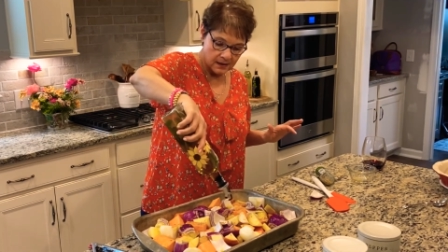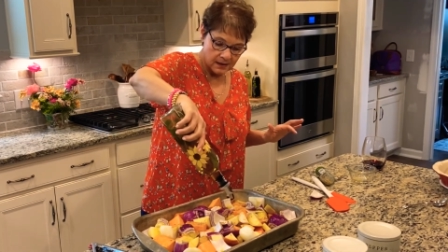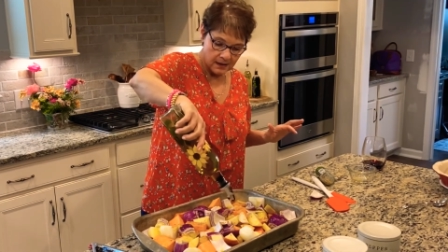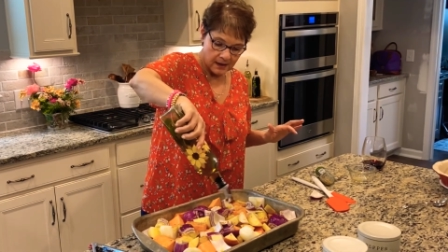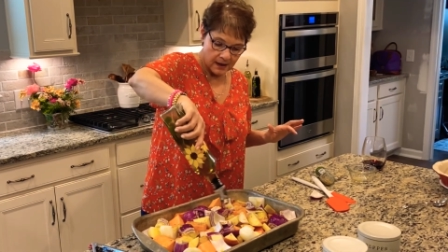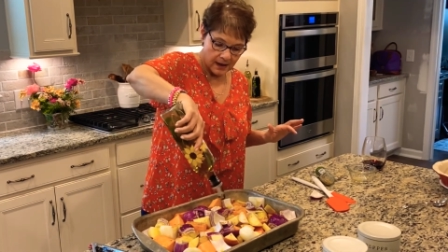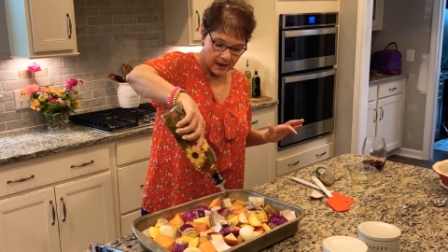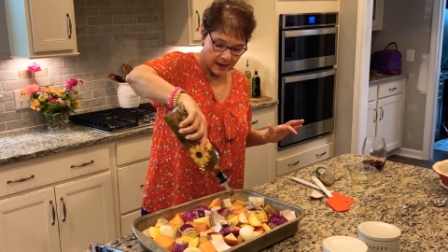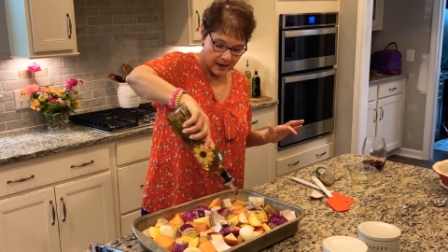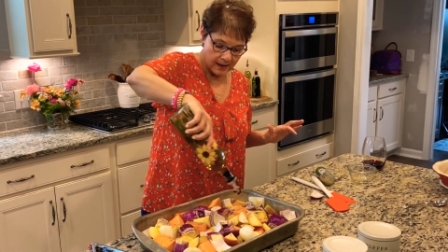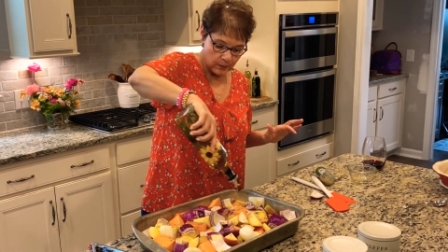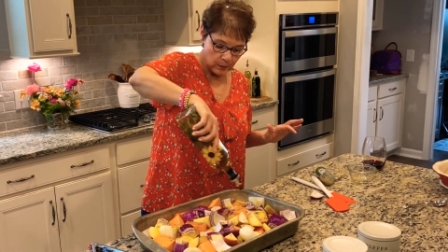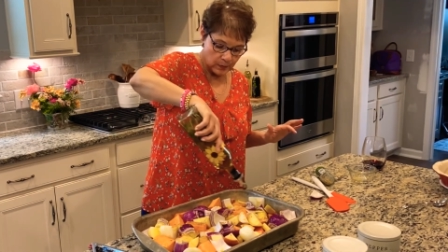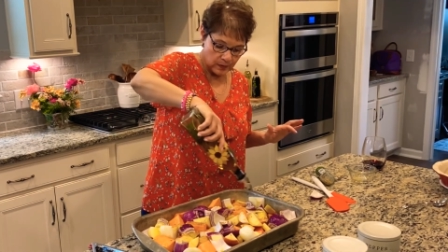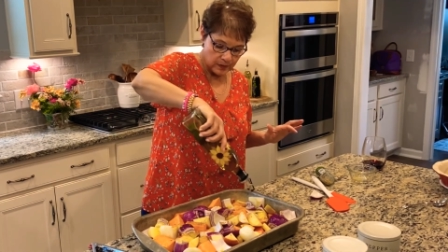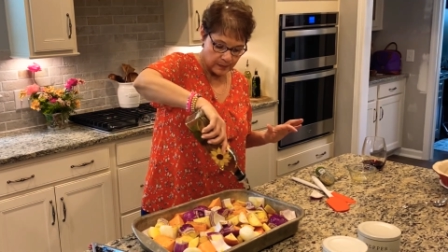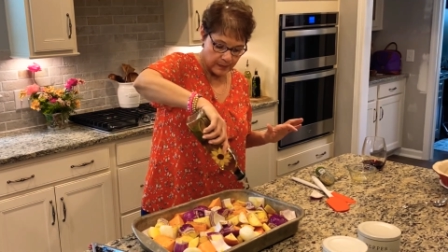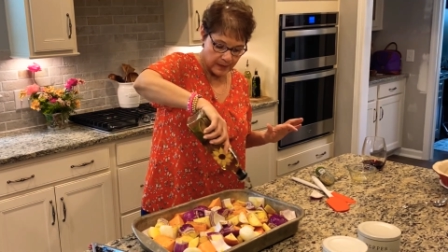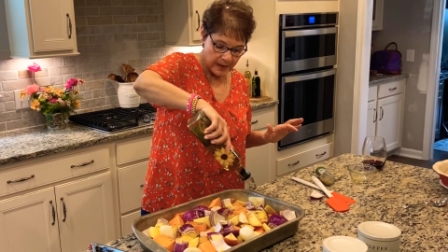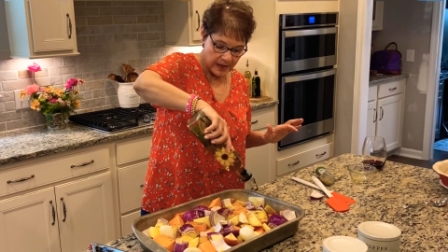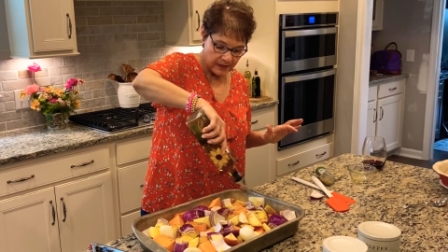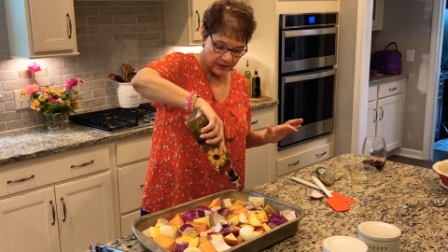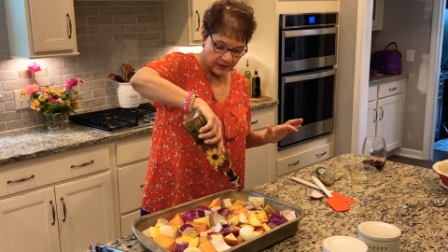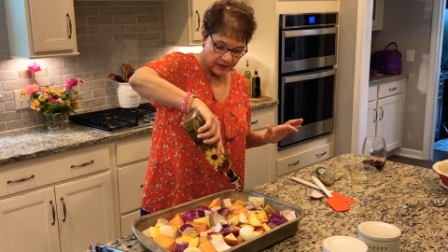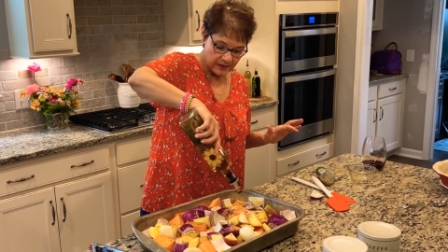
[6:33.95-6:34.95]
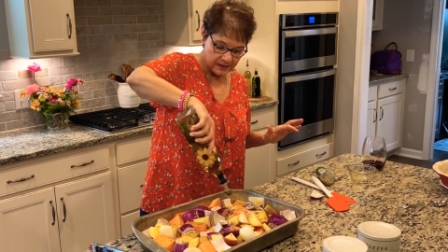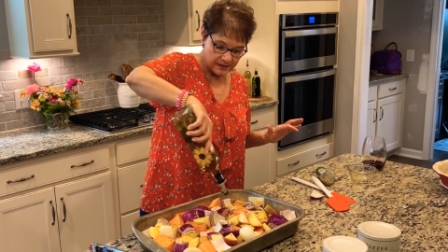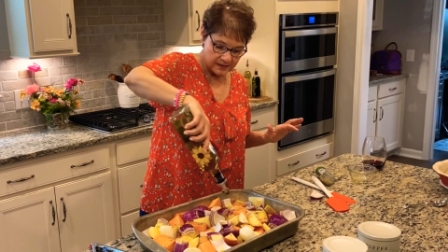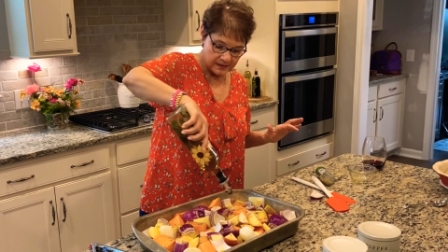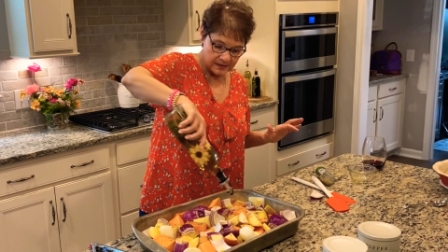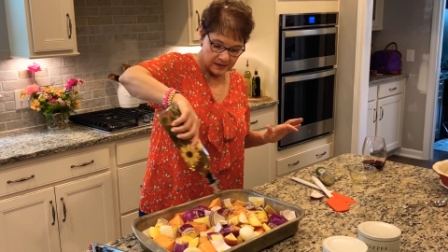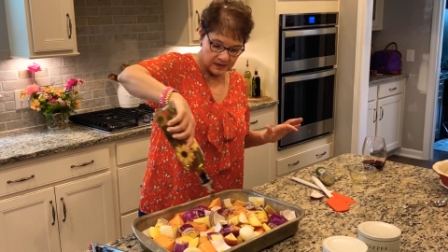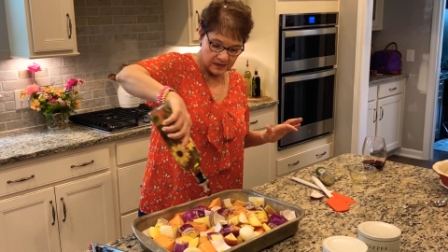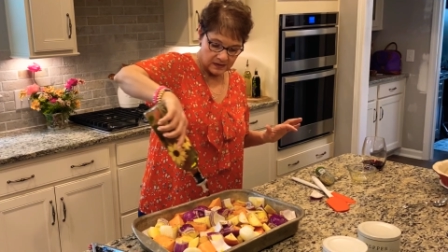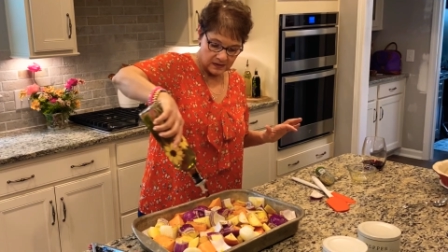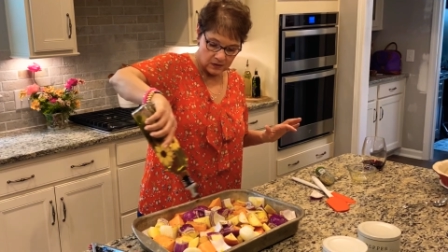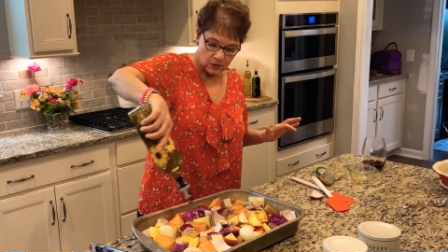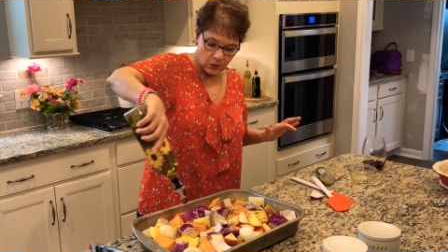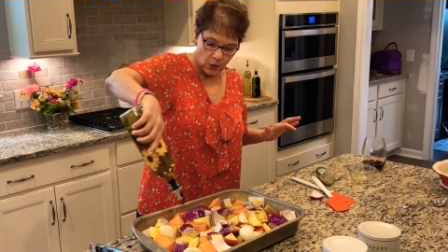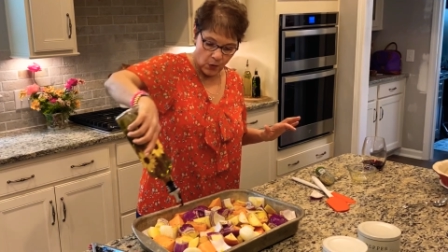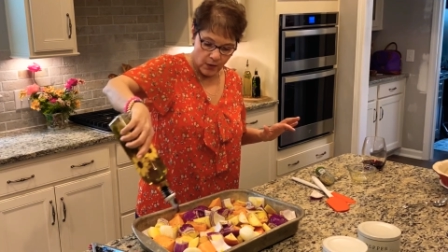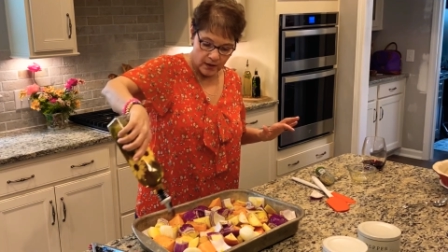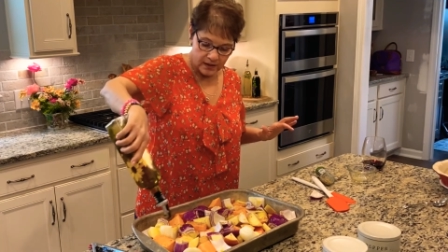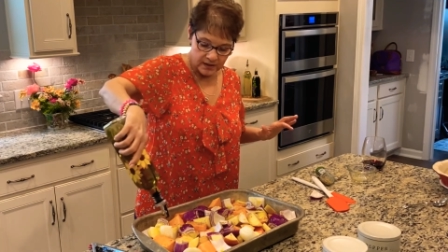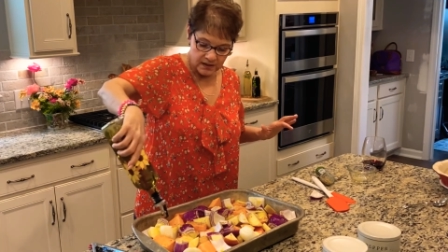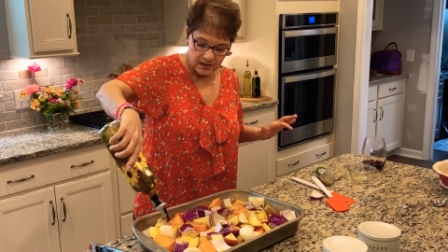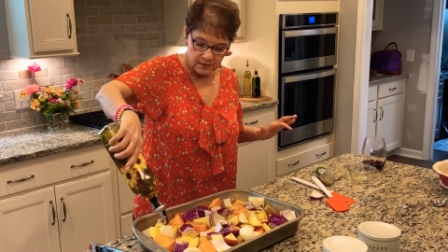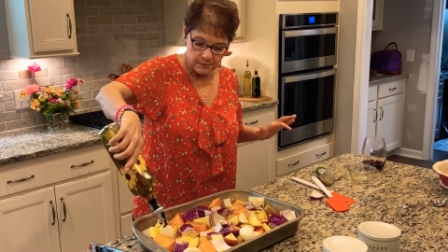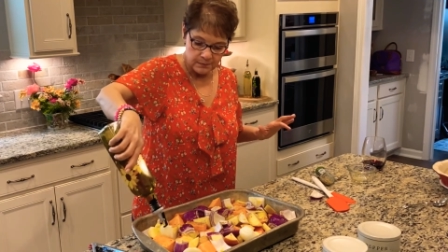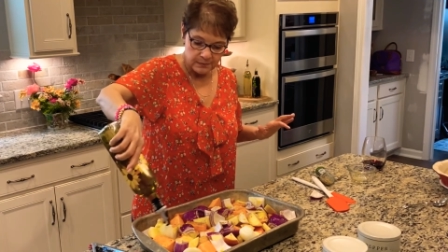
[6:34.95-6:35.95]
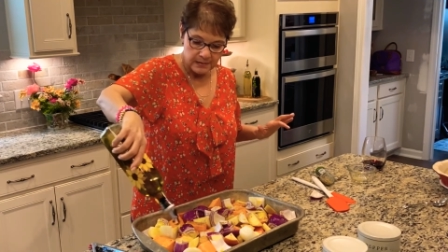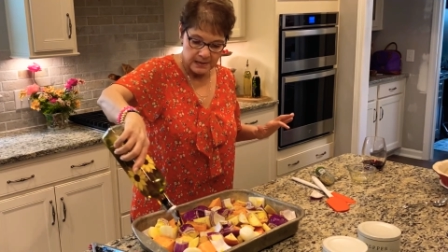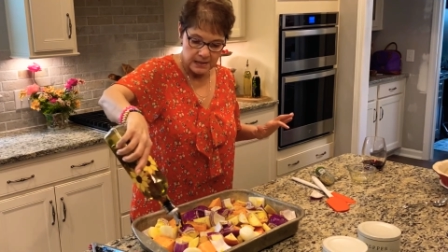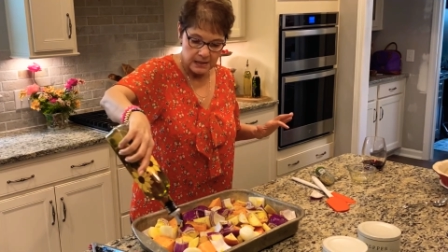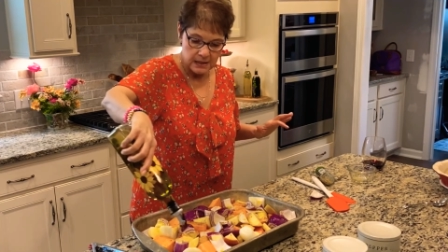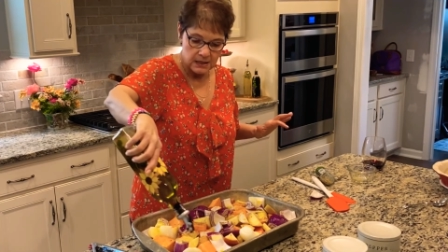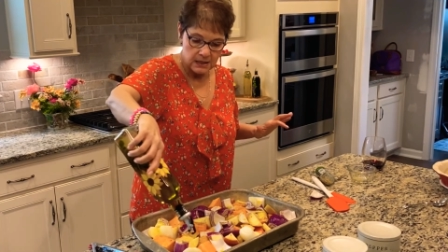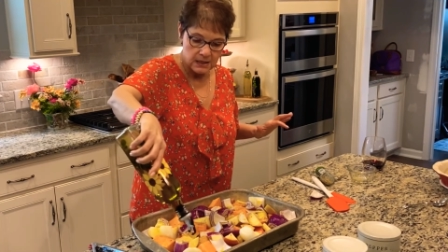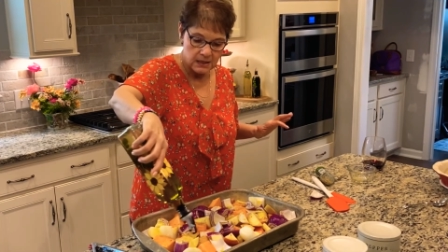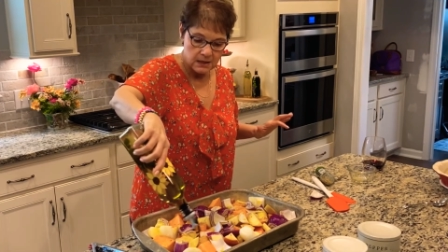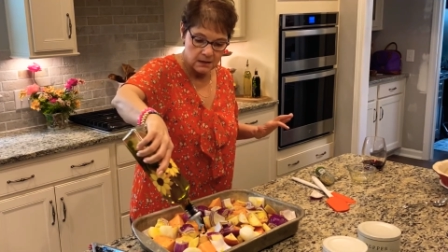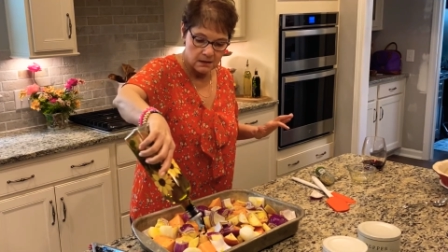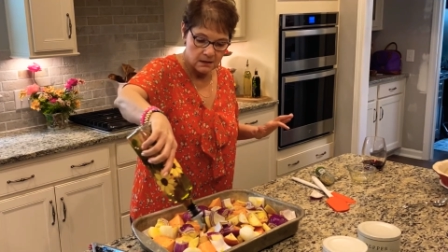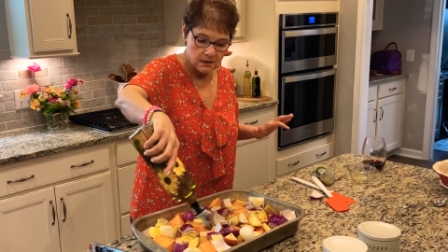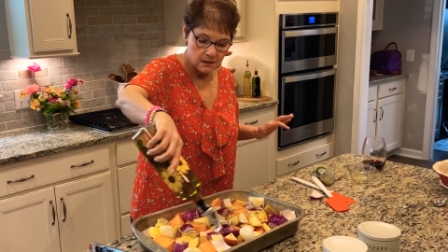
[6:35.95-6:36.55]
I would bet this is going to be